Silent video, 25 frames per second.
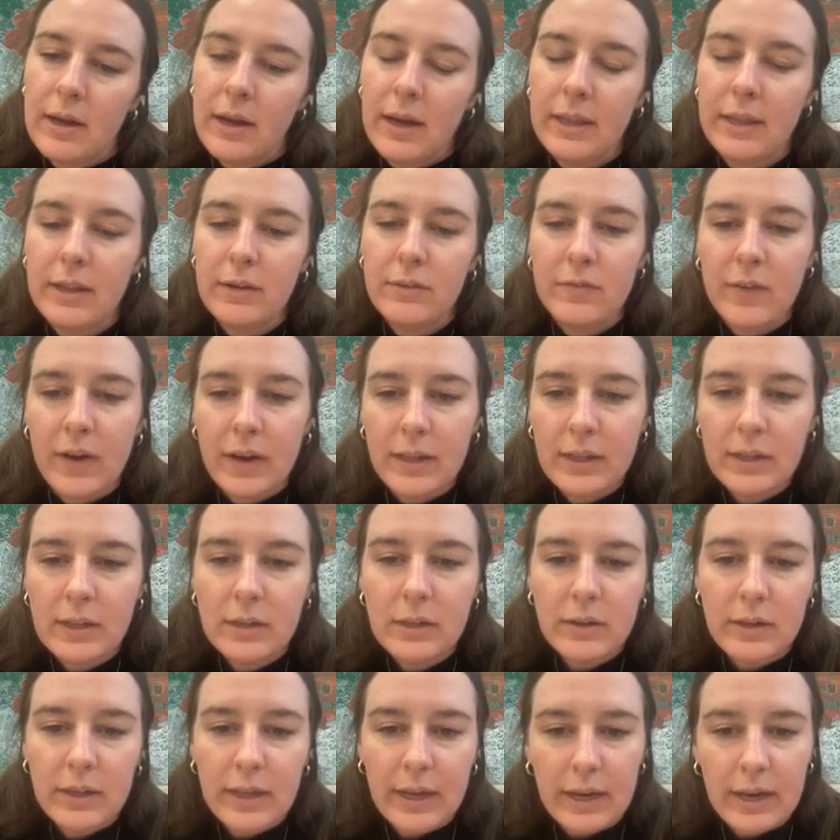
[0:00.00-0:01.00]
And then finally,
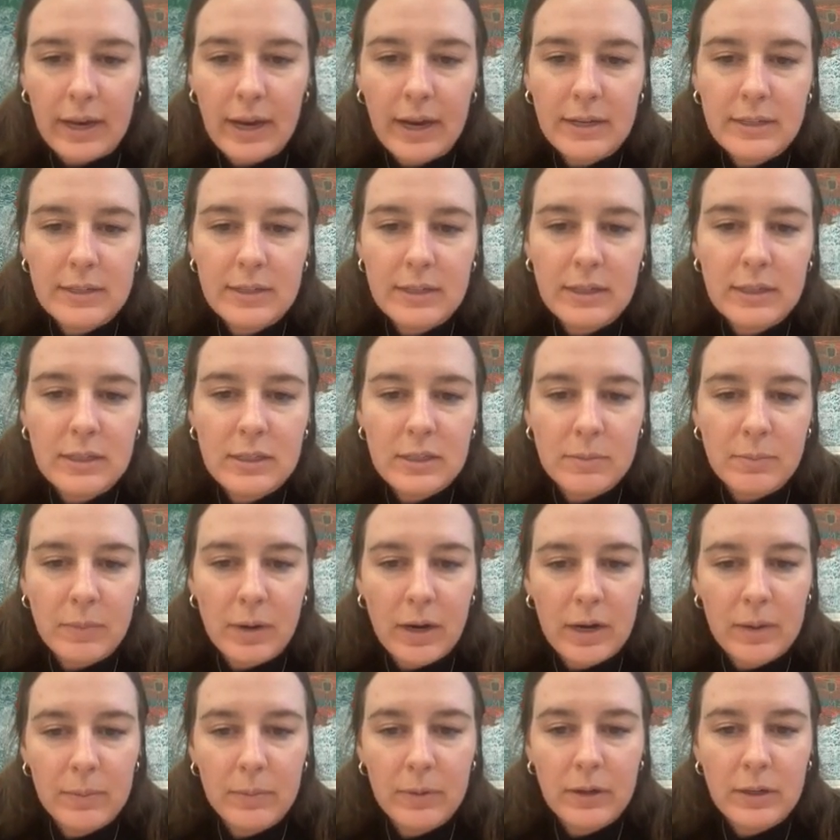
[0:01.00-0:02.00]
nucleic acids. The
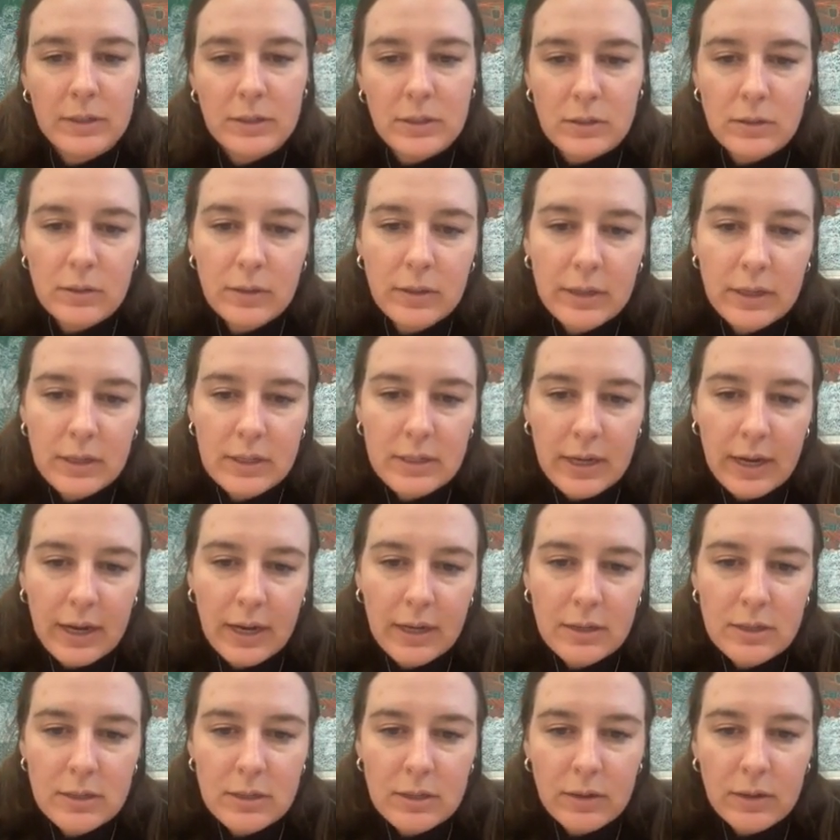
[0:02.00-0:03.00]
monomer is a
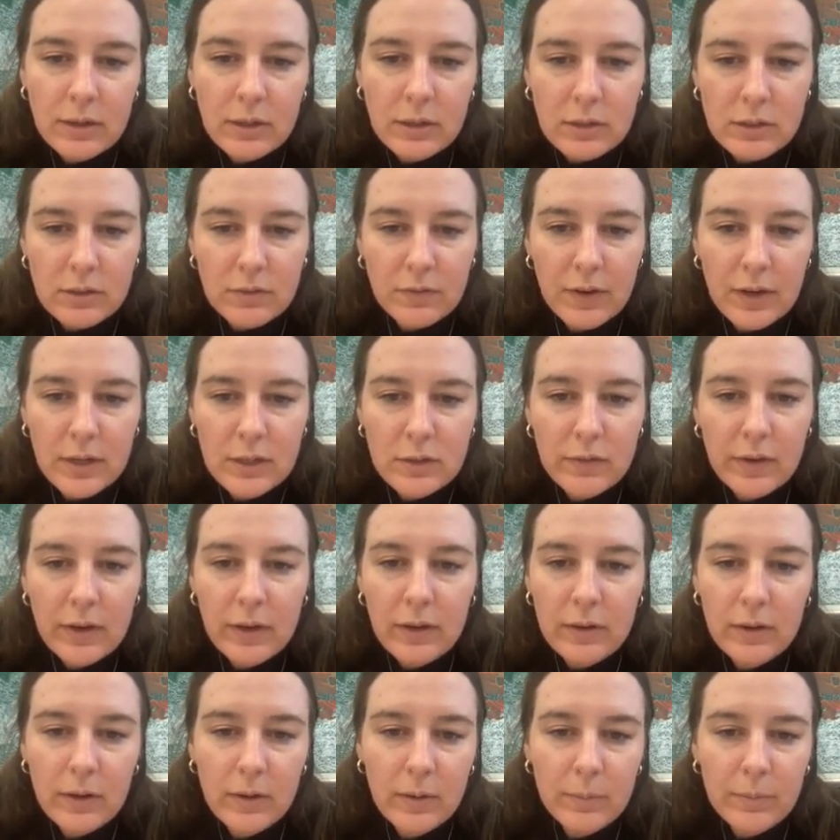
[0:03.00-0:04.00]
nucleotide. So here's the phosphate
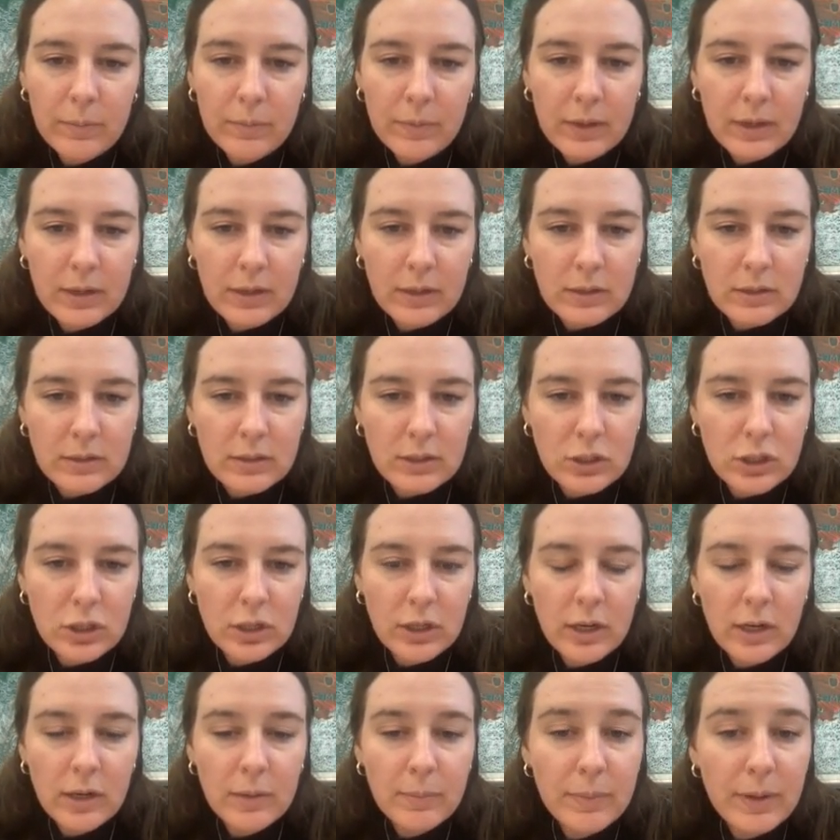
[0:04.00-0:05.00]
group. Here's the
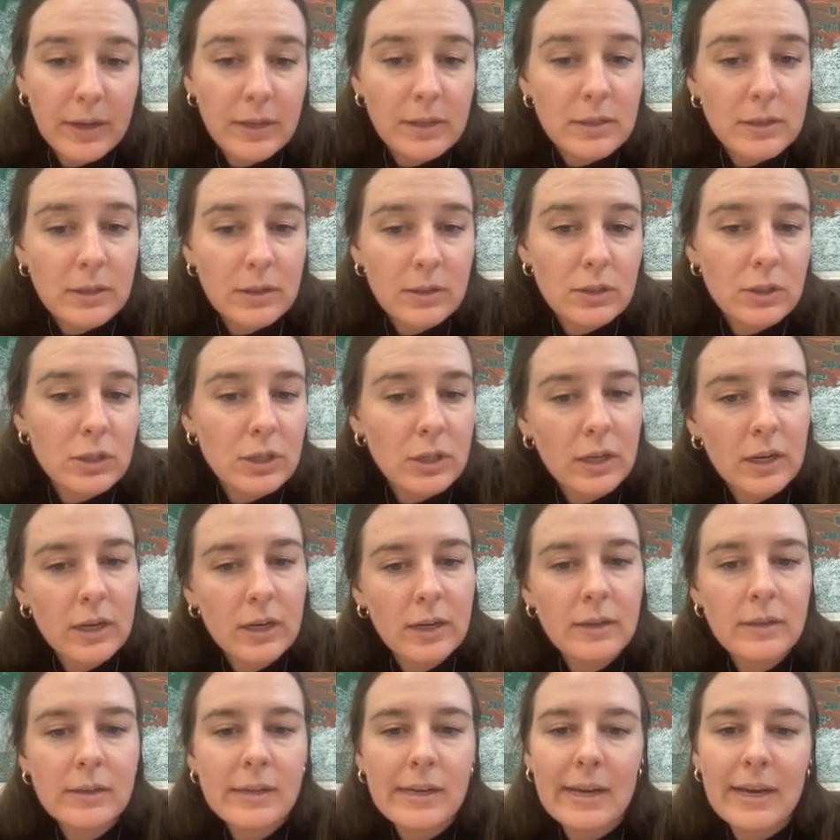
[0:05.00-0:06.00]
sugar, pentose
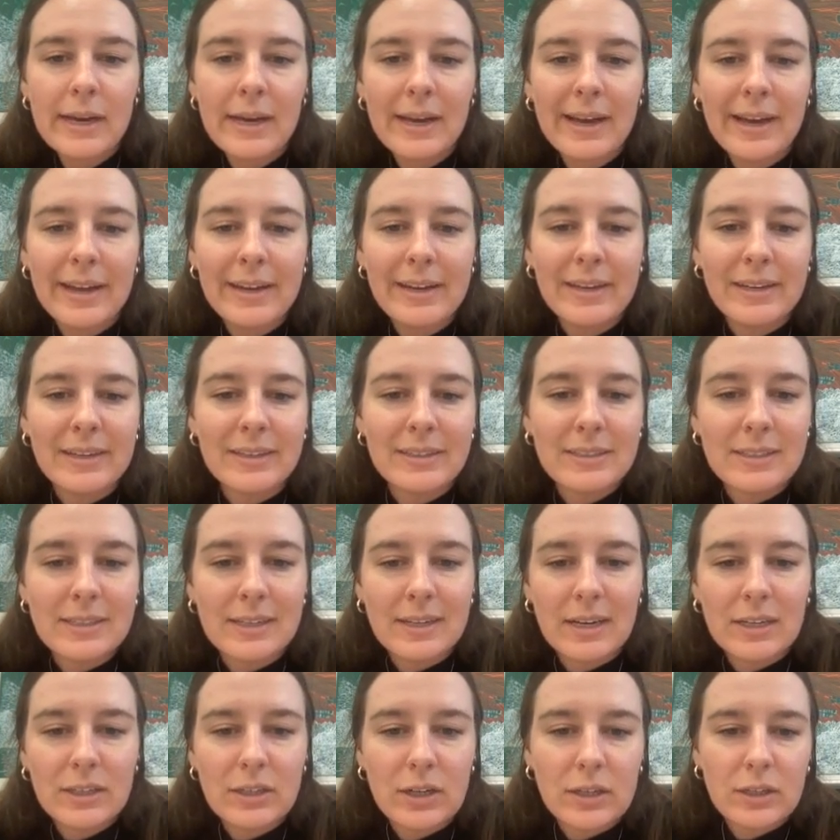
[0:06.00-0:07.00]
sugar, and here's the
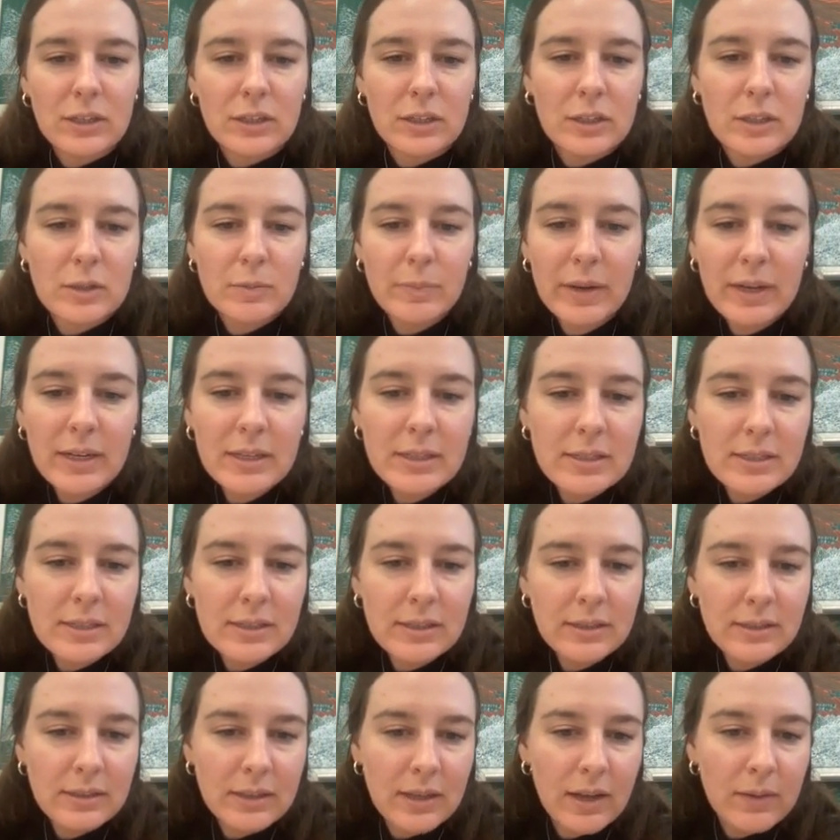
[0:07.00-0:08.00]
nitrogenous
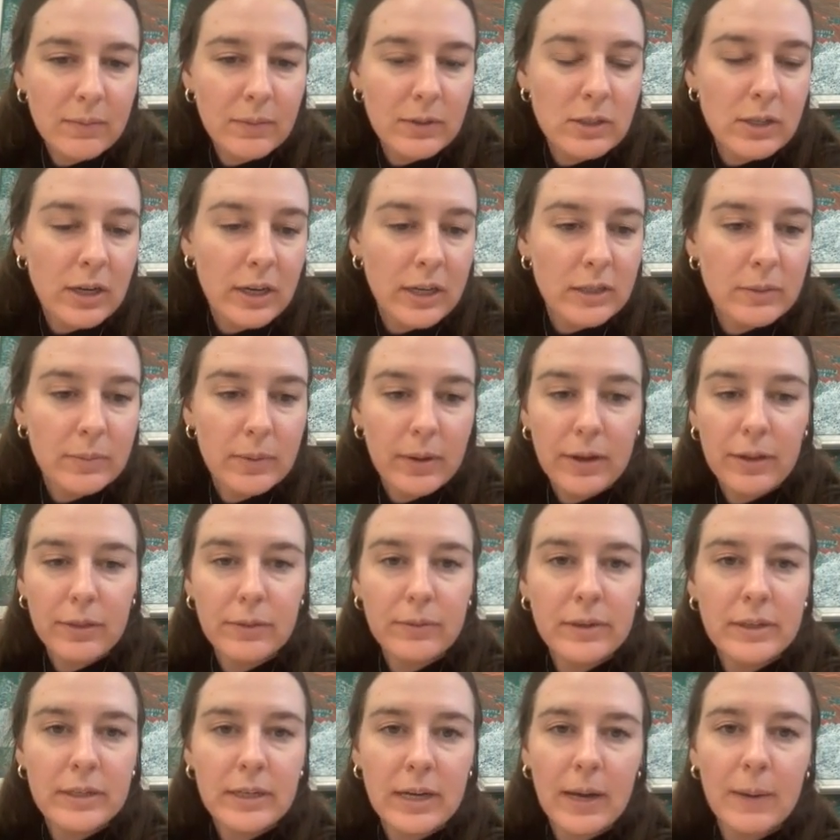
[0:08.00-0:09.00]
base. And we talked about
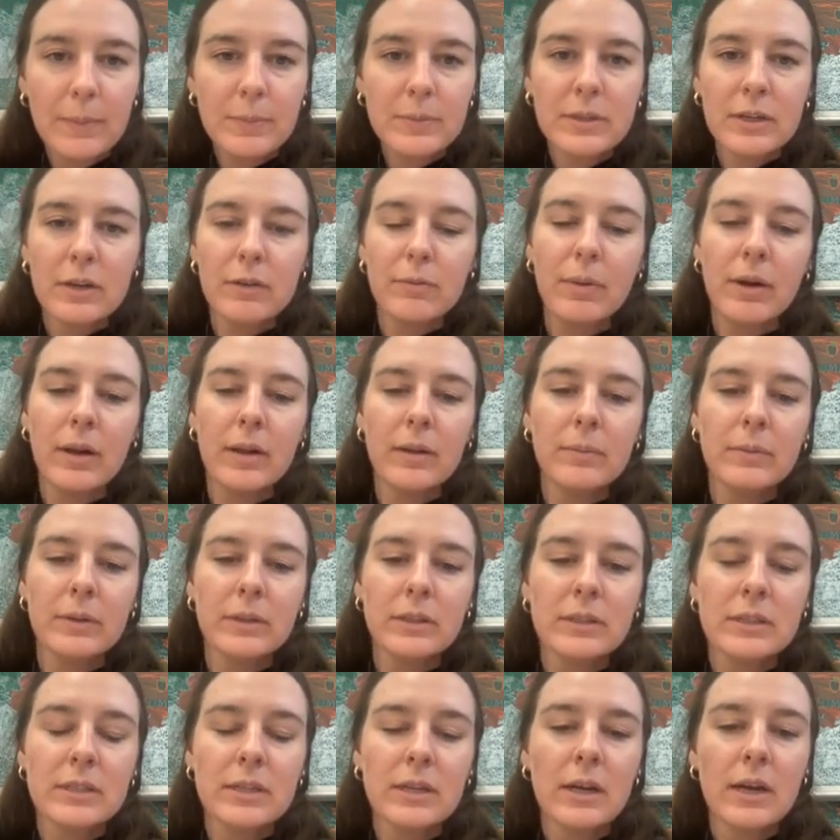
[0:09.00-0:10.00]
3 types of
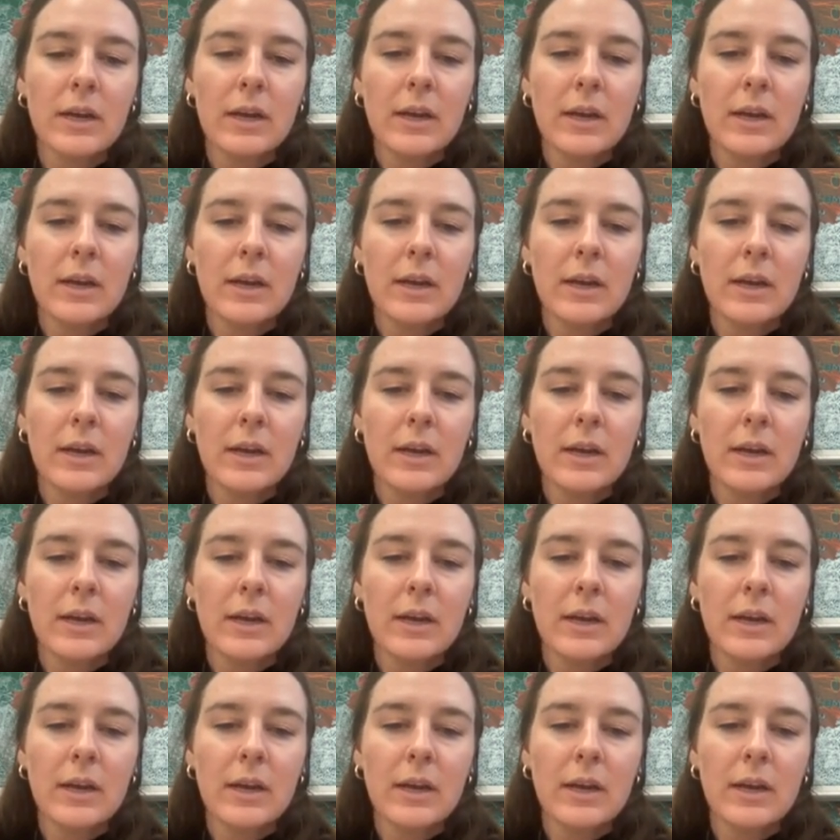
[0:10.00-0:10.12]
polymers.